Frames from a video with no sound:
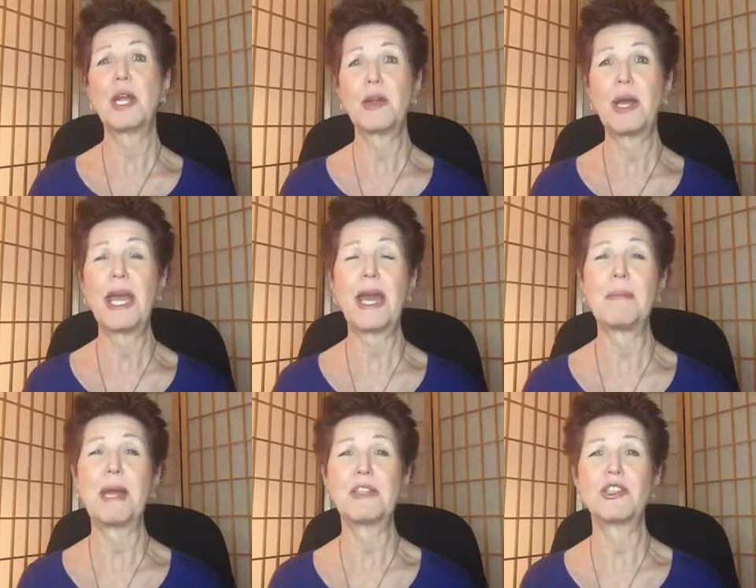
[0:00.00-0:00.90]
I know I had
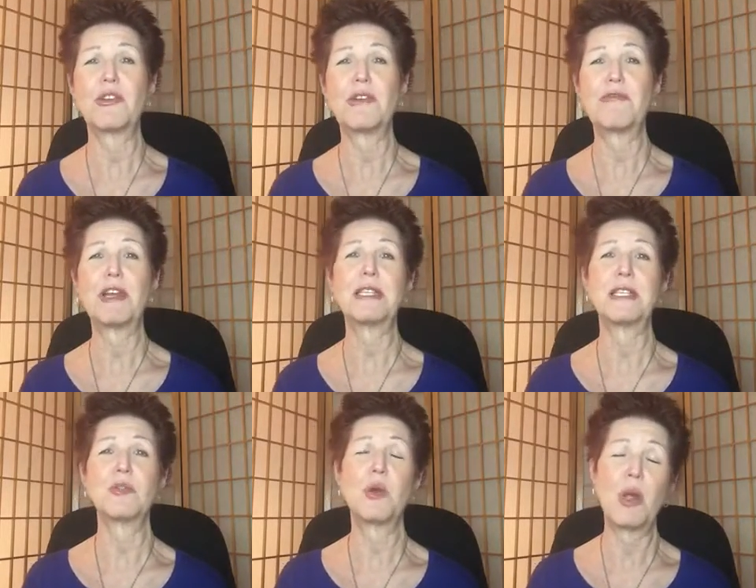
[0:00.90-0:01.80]
imaginary friends
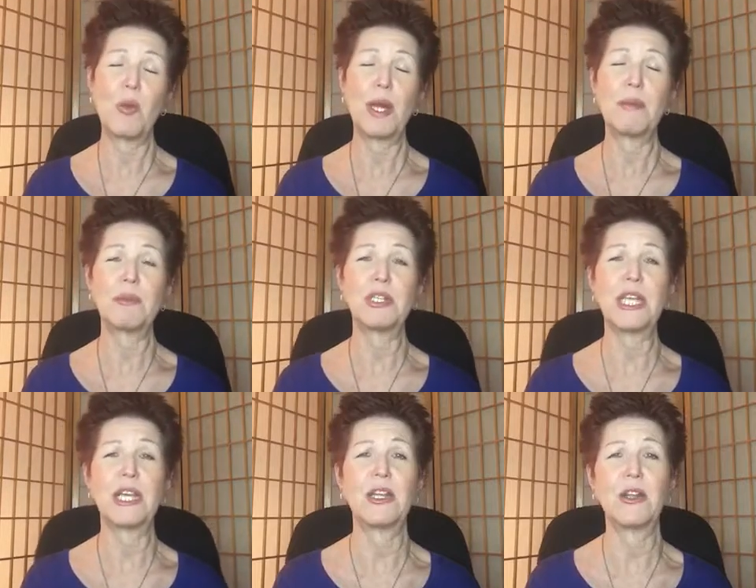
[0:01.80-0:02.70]
as well, one in
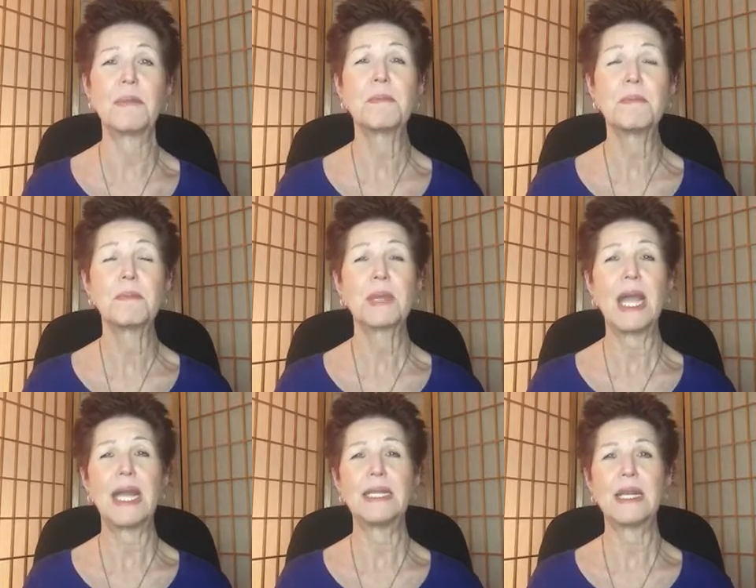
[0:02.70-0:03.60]
particular,
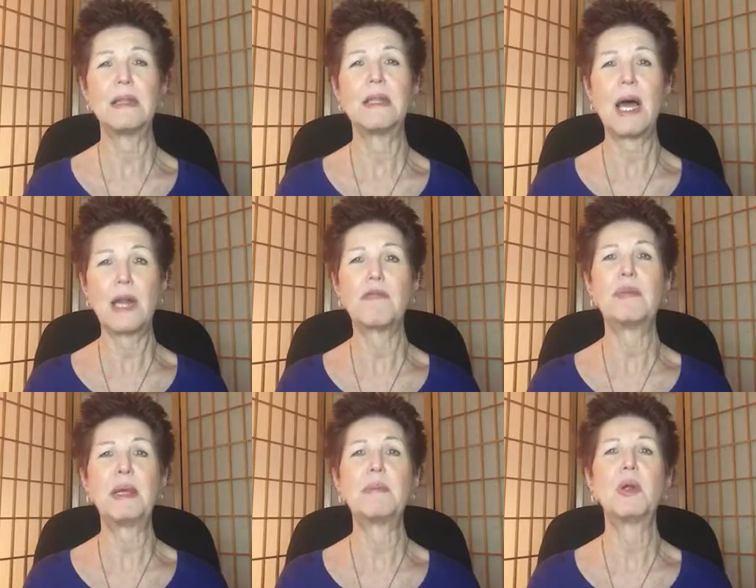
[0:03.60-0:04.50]
and a lot of
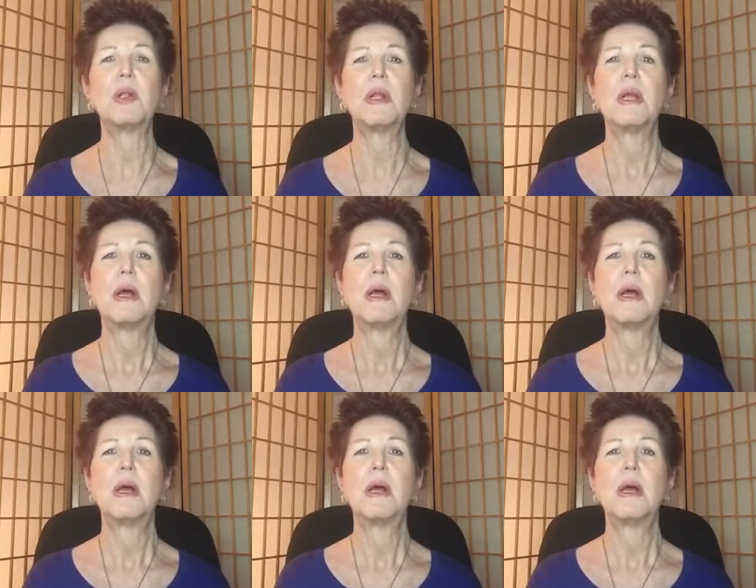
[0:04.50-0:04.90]
people